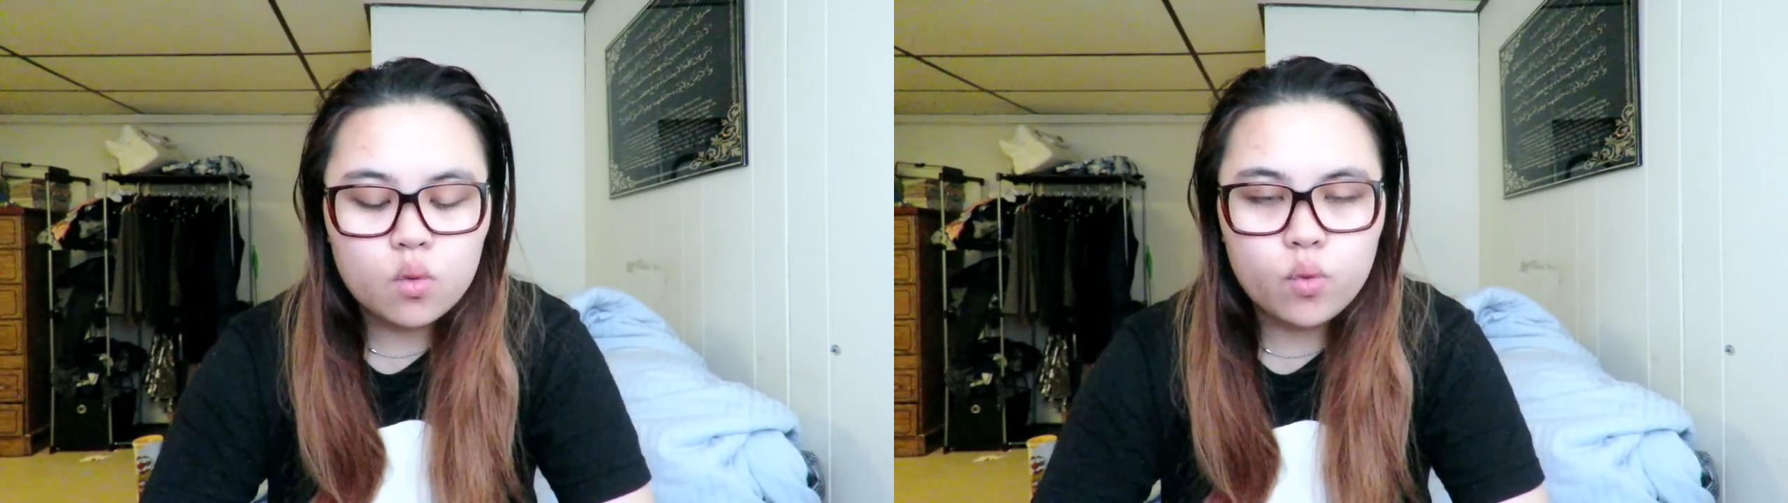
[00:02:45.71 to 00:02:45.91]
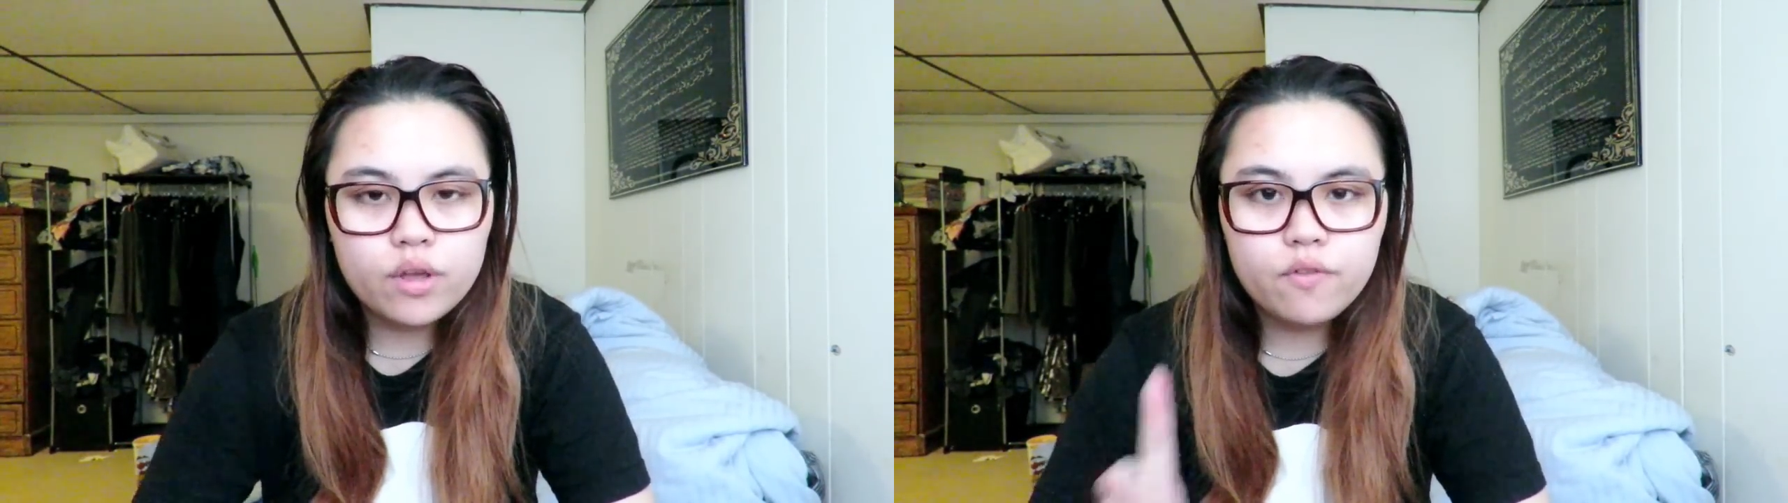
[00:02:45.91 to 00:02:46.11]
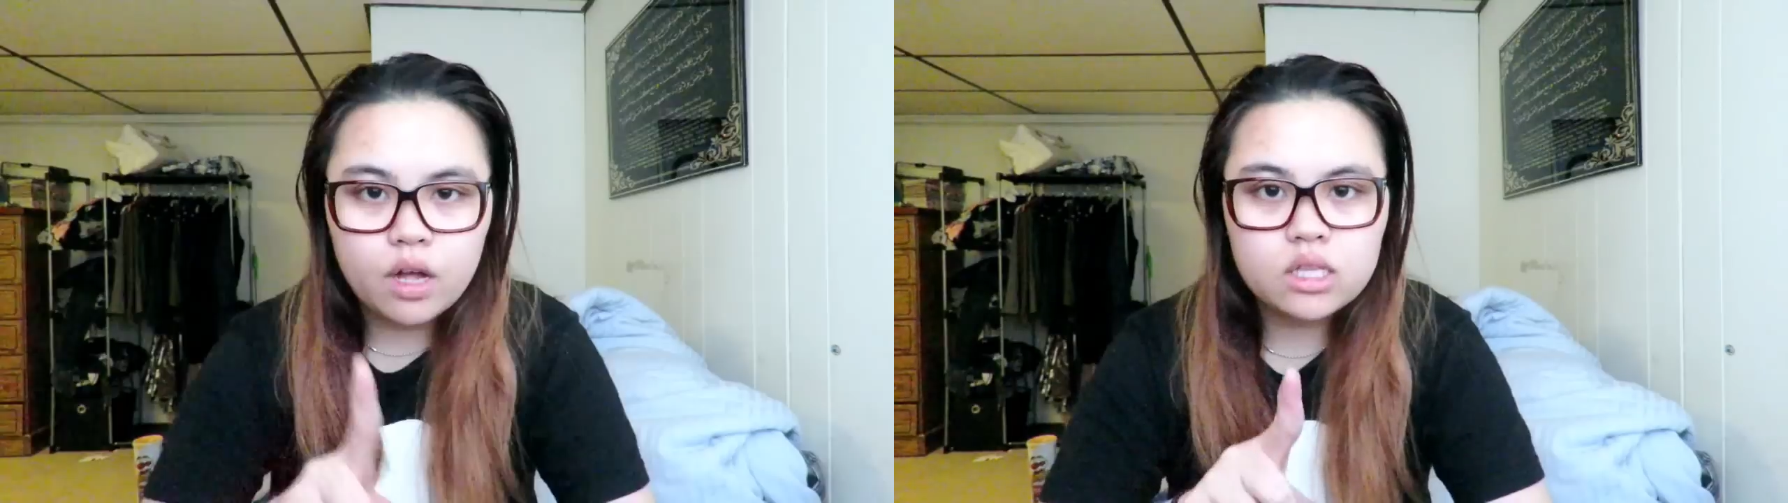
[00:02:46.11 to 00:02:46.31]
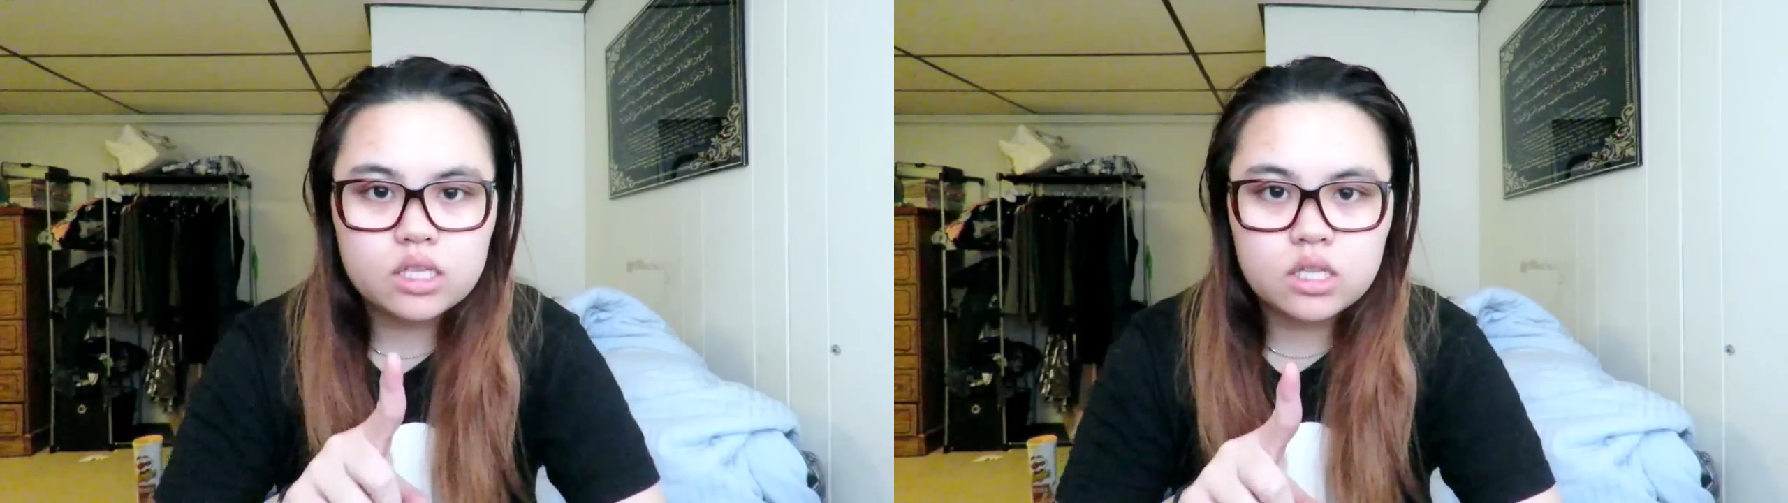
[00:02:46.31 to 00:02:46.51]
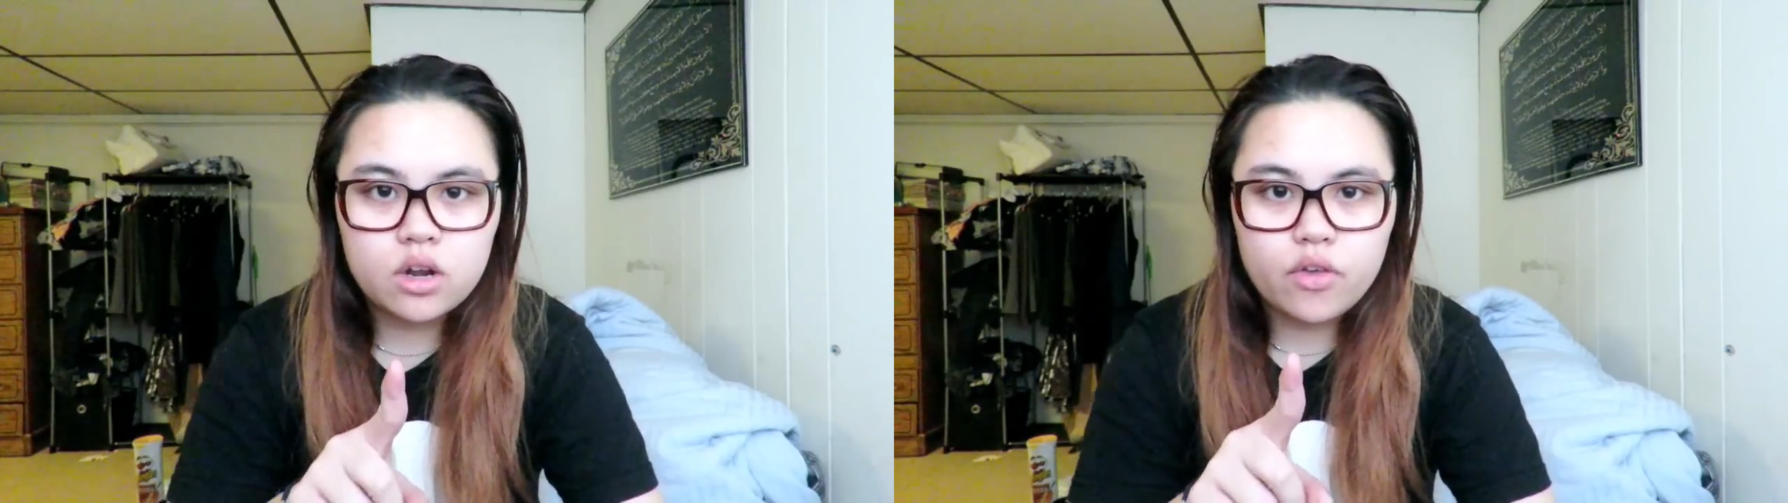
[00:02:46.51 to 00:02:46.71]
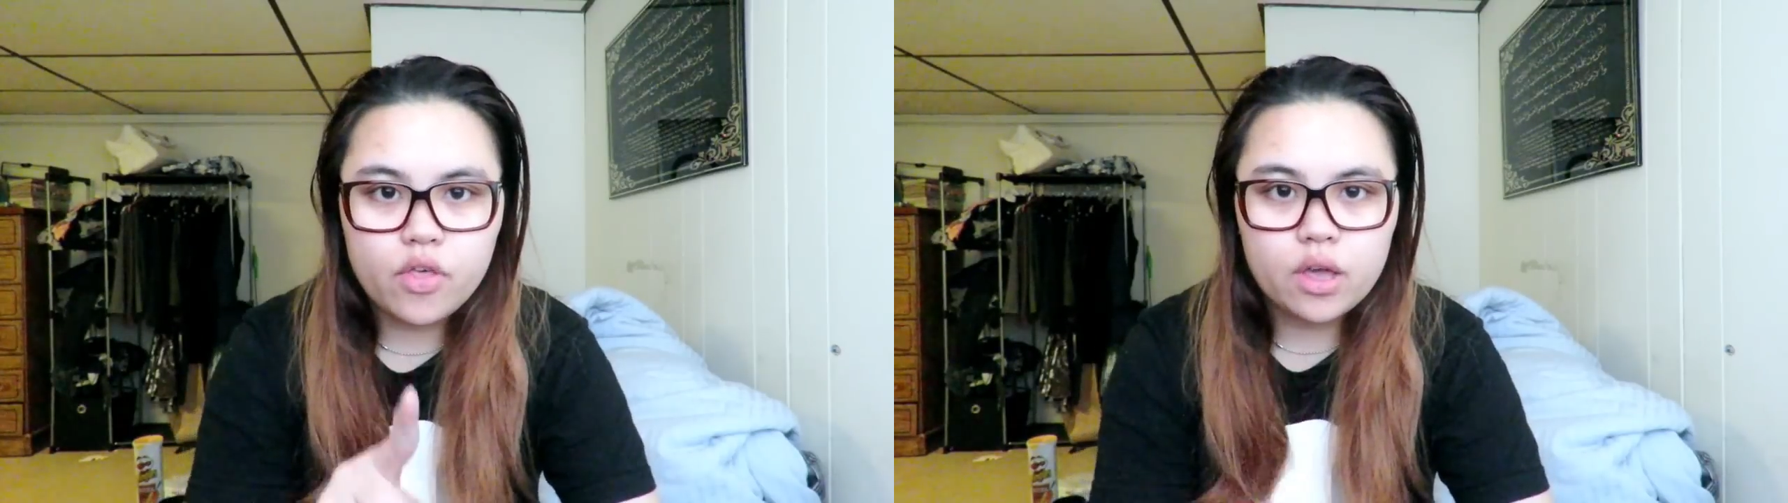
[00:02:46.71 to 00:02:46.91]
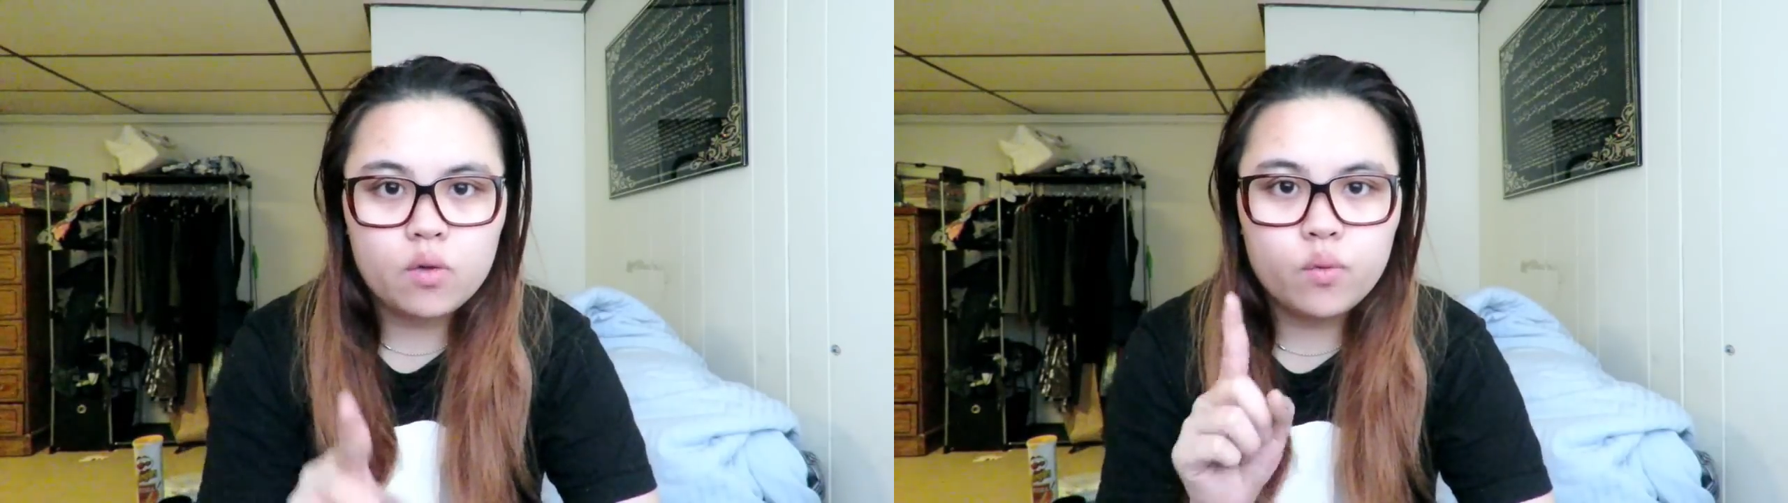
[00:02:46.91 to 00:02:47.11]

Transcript: Refunds is another thing.